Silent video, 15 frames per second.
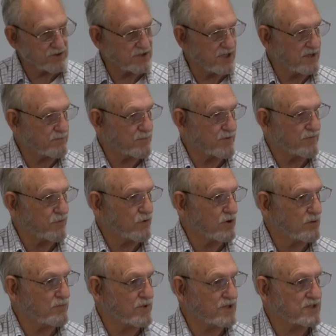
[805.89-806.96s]
they
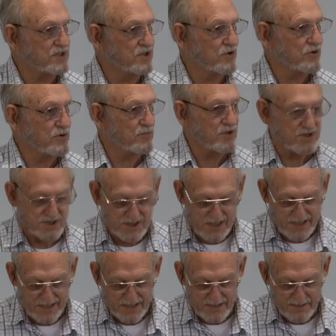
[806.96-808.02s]
perform this notable
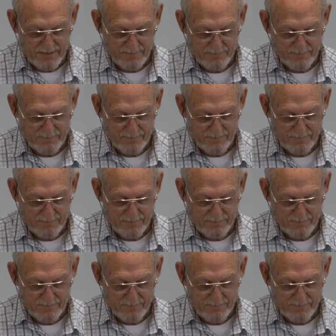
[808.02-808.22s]
sign